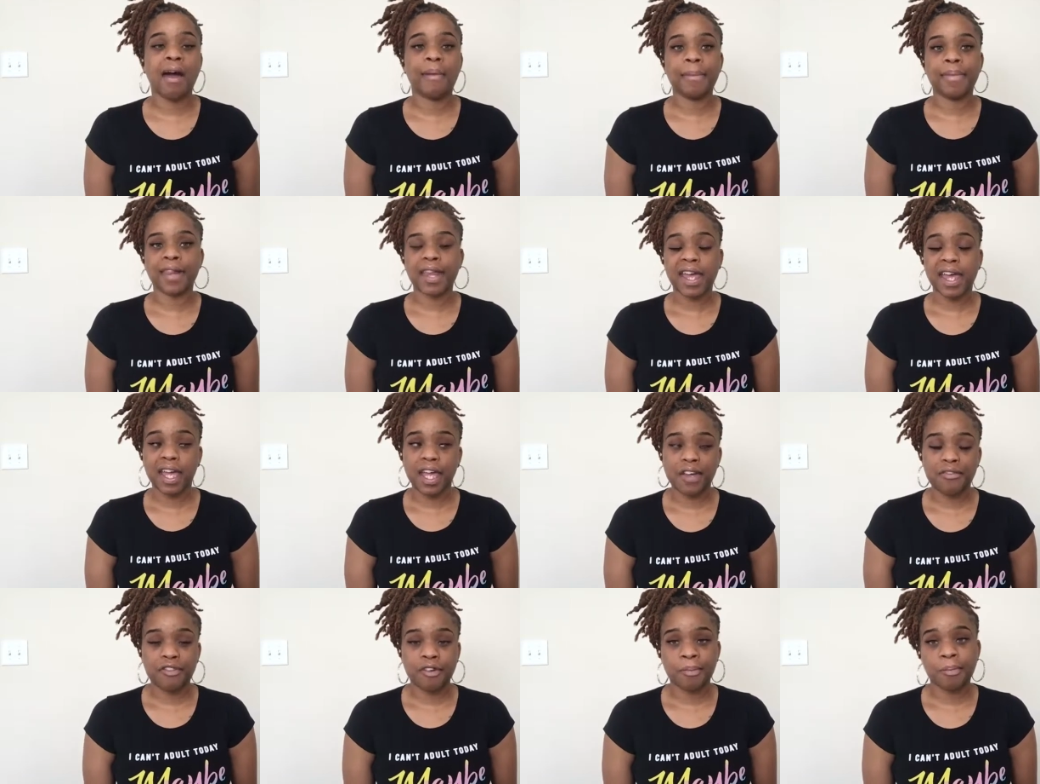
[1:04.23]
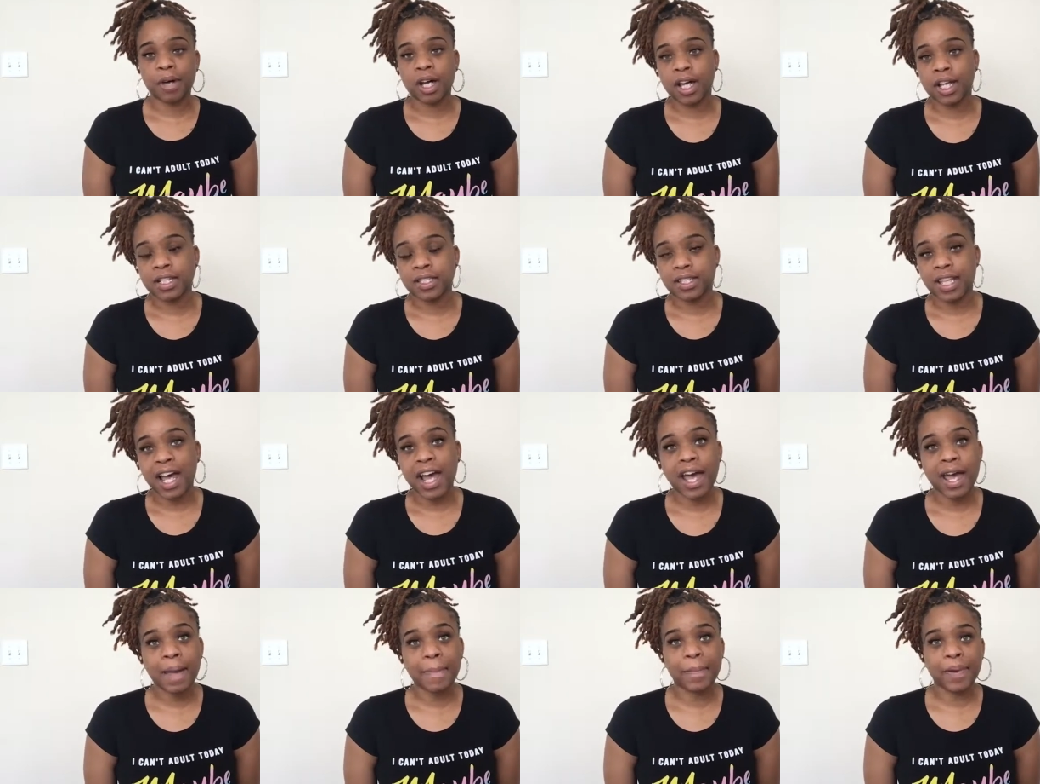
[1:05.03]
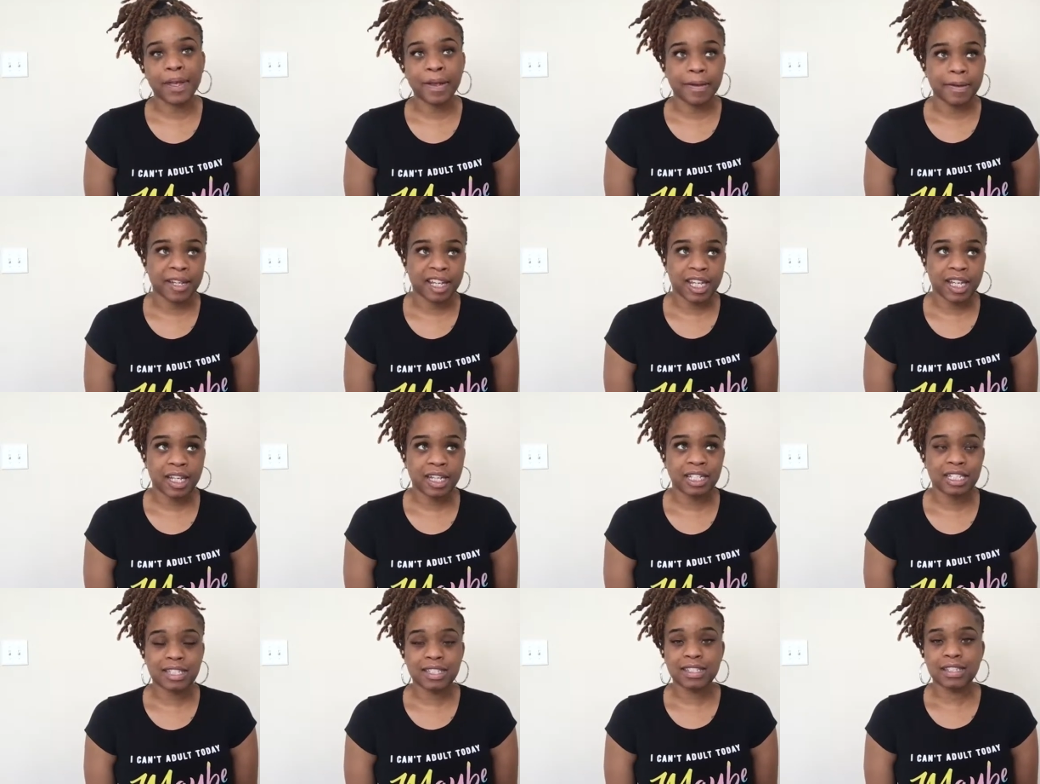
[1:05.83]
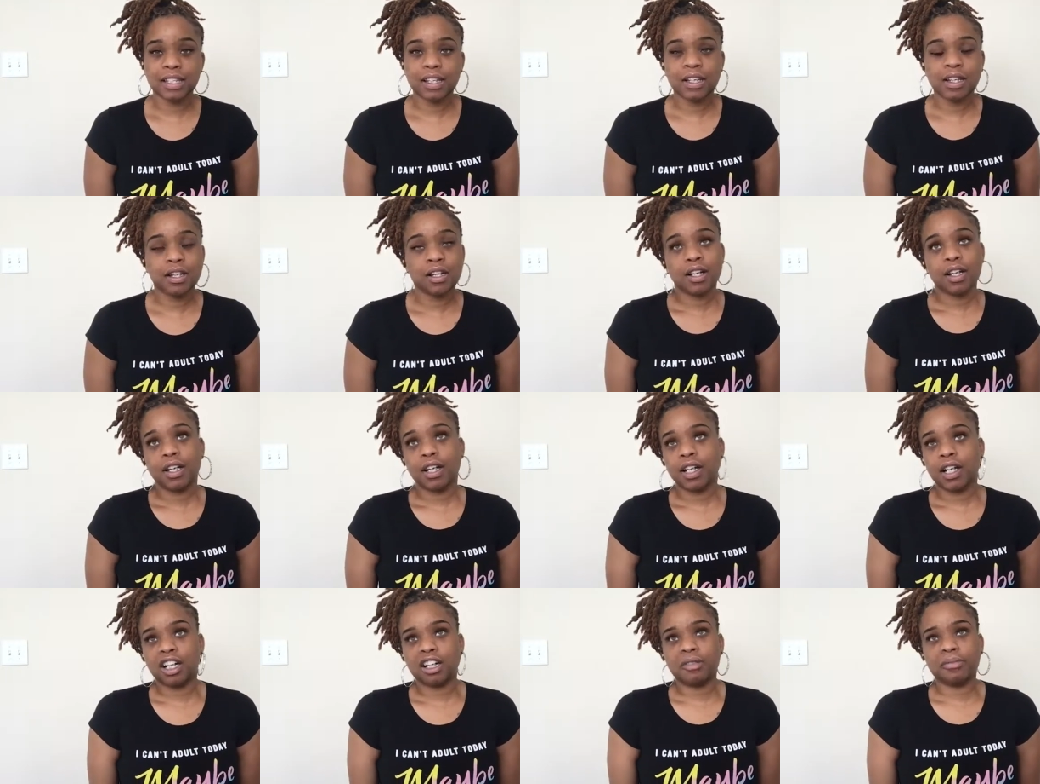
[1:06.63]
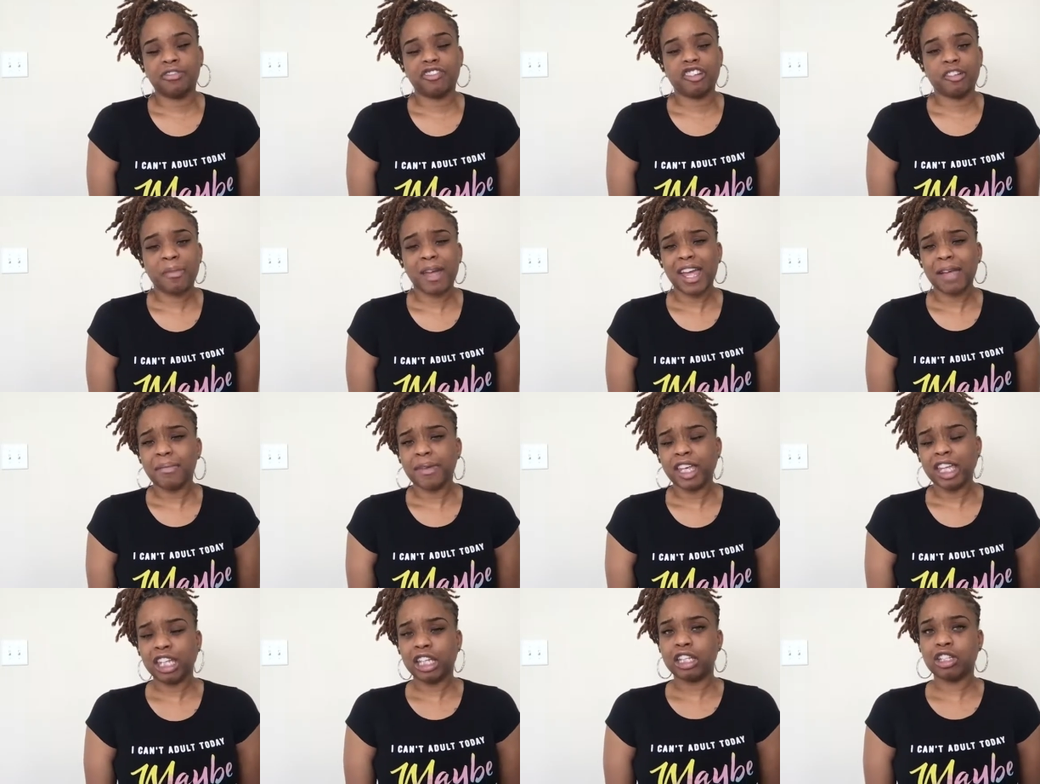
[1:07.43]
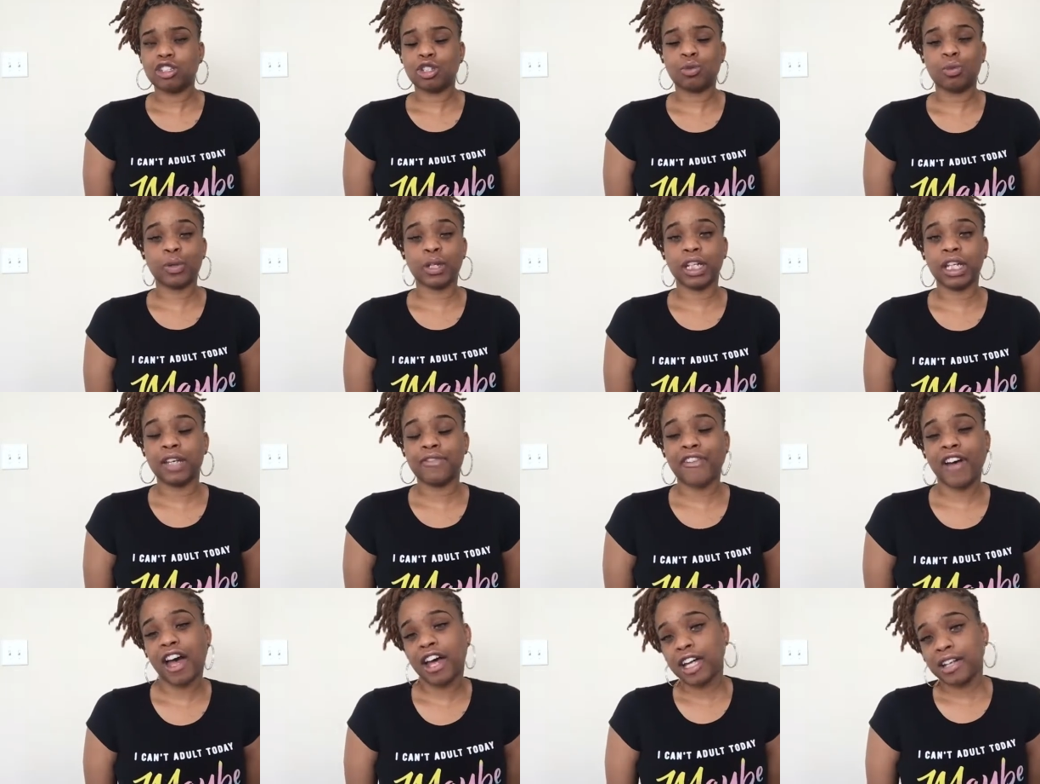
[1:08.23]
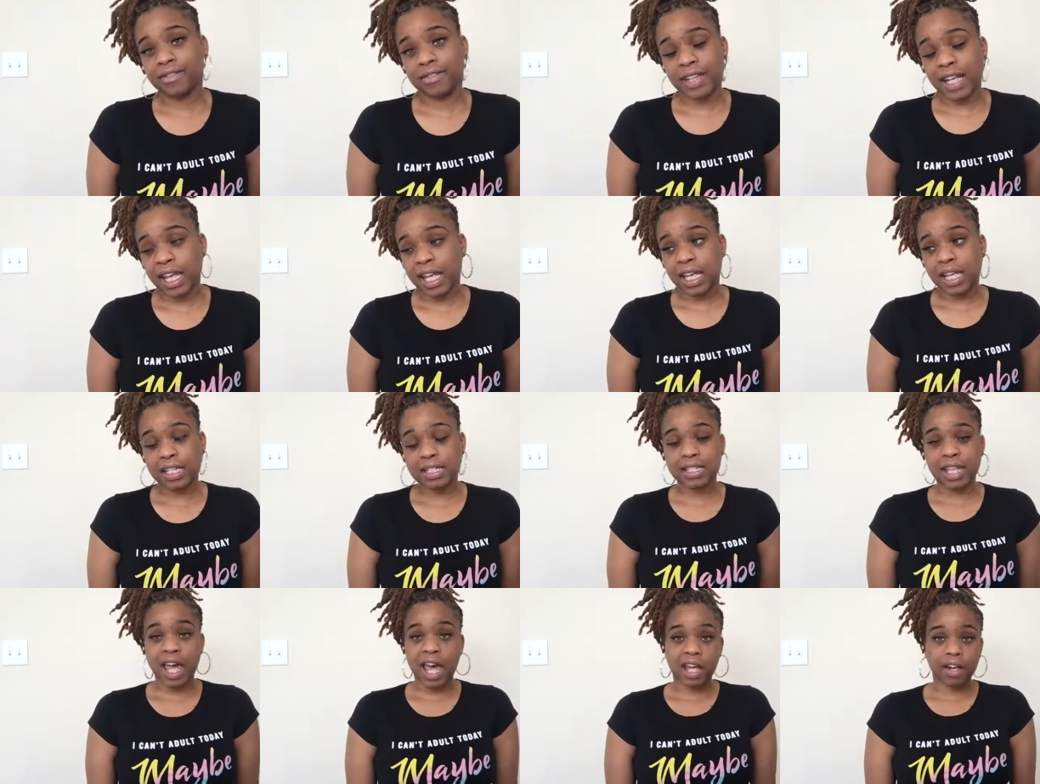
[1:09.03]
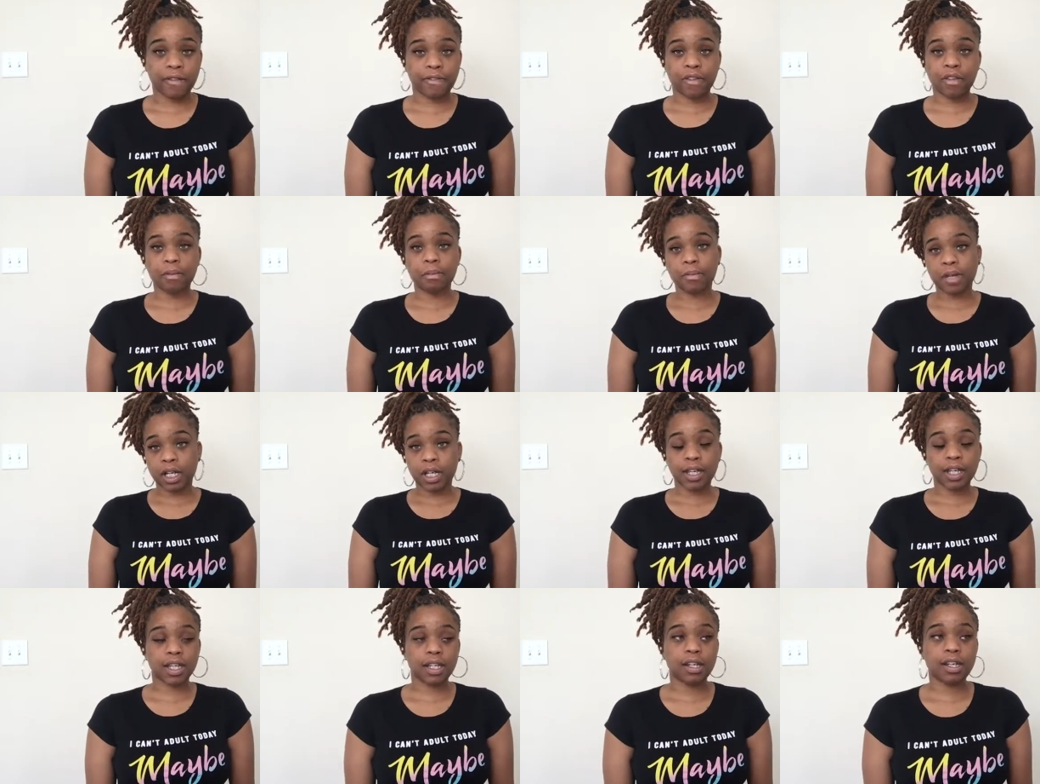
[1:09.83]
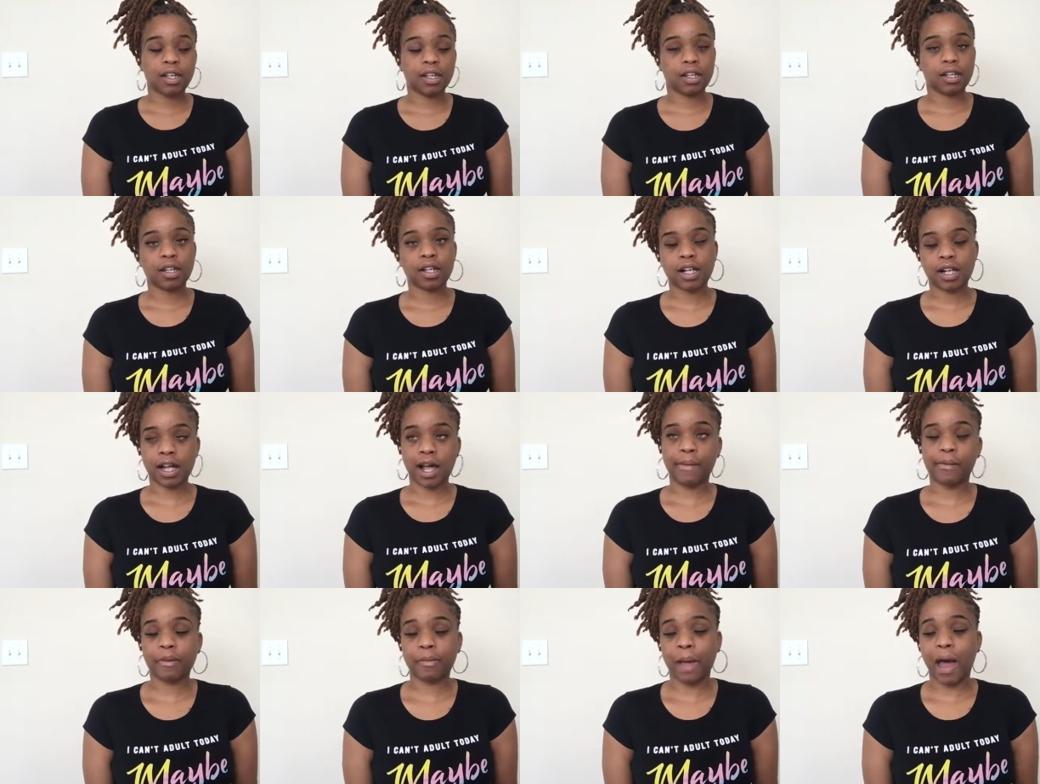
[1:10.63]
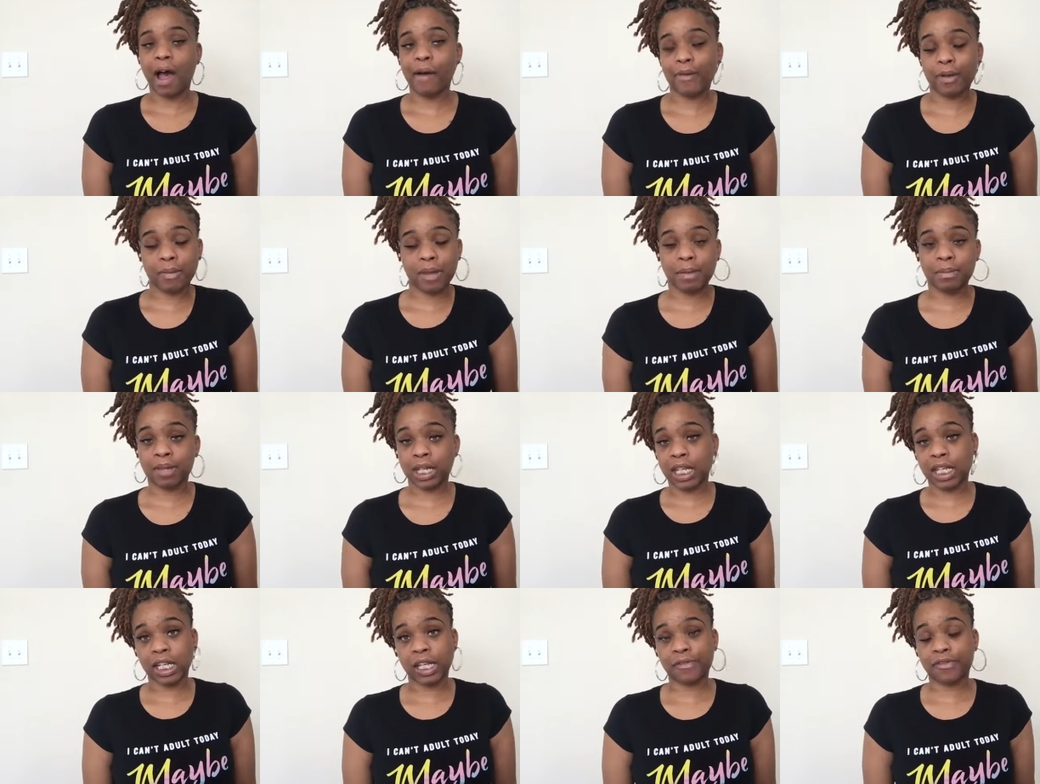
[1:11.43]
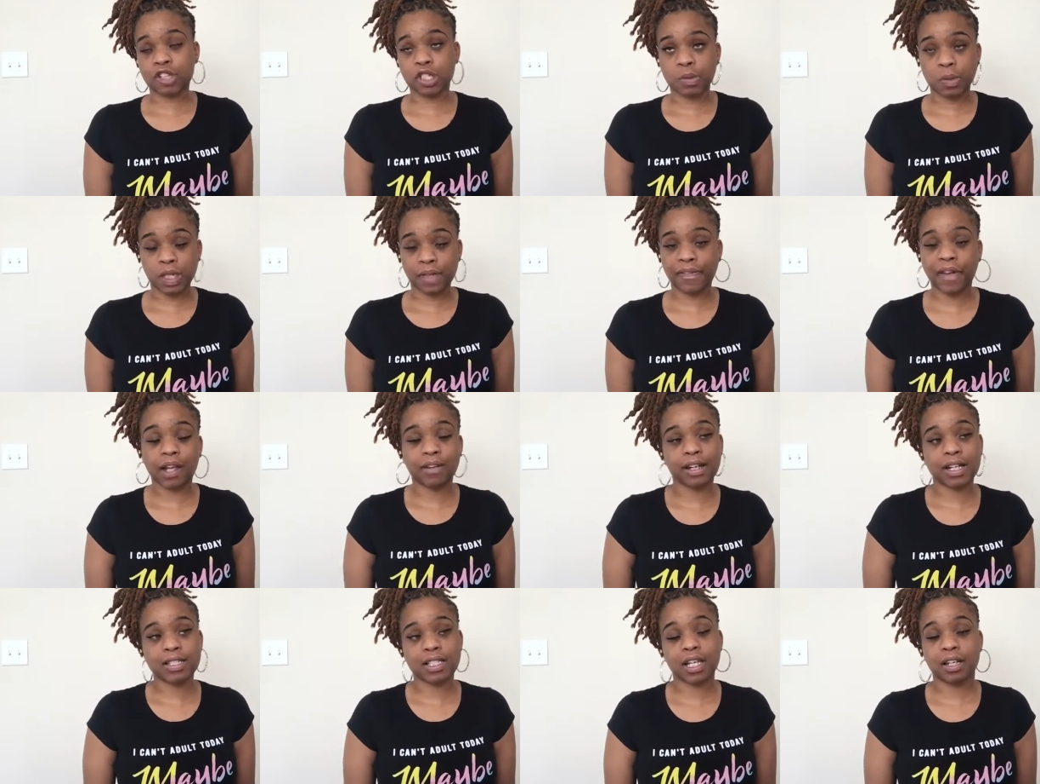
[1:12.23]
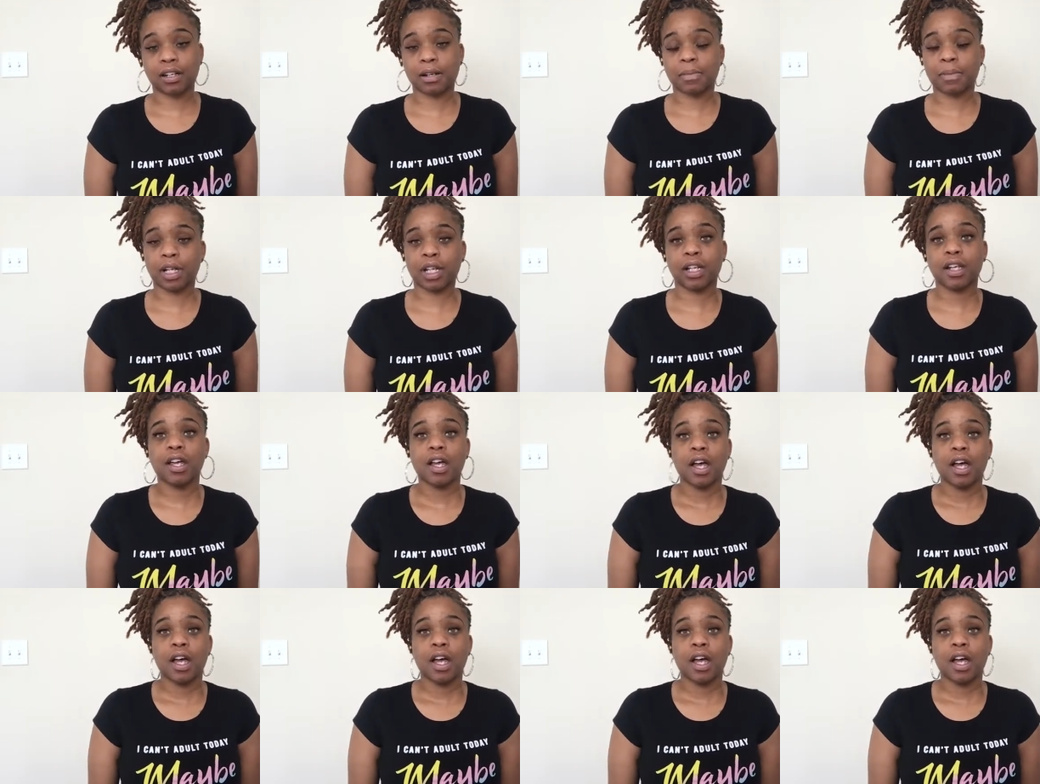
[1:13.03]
I bled for months. I had periods um, for maybe 25 days out of the month. I would I would be bleeding for 25 days out of the month.